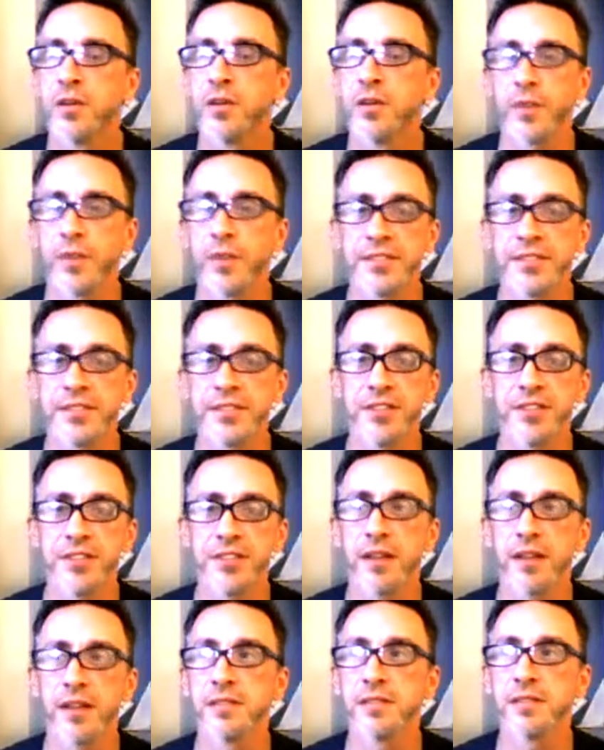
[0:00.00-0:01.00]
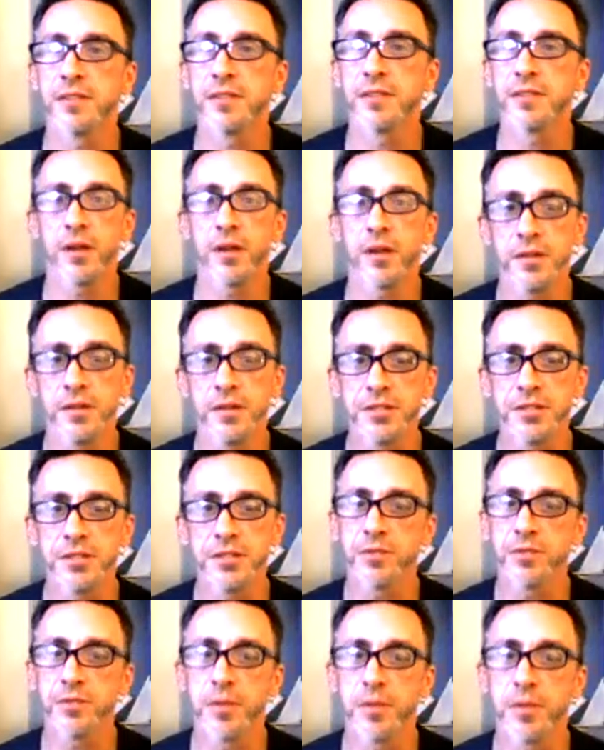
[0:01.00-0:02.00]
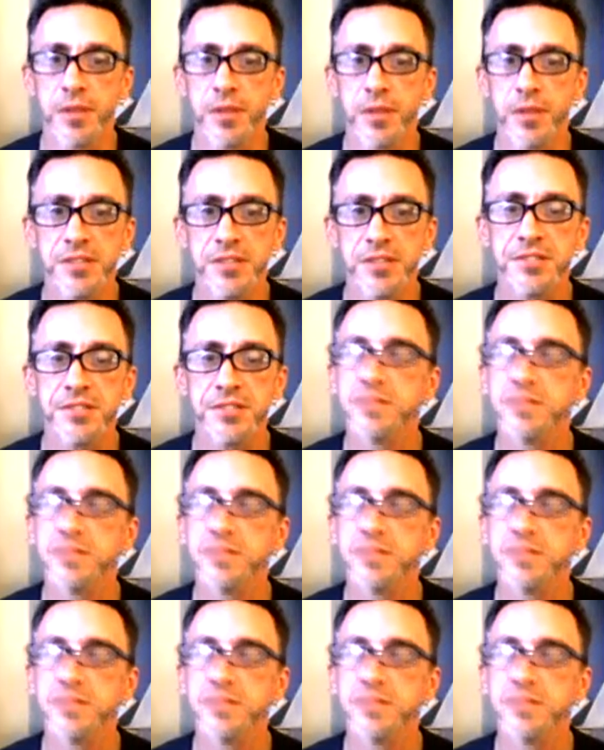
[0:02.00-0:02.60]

reconcile, and their heart is in the right place,